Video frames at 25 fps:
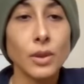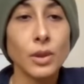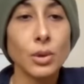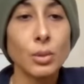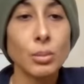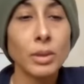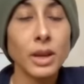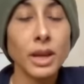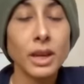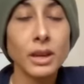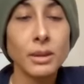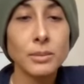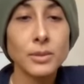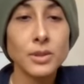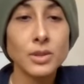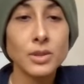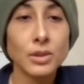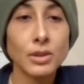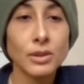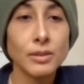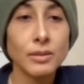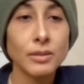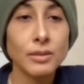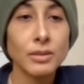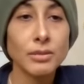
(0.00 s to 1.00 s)
You may
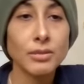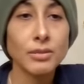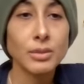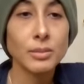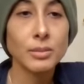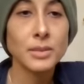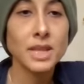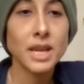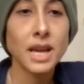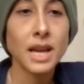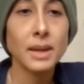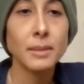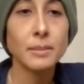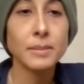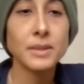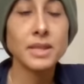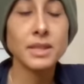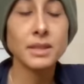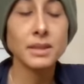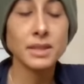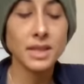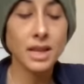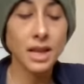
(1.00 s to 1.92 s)
observe that from time to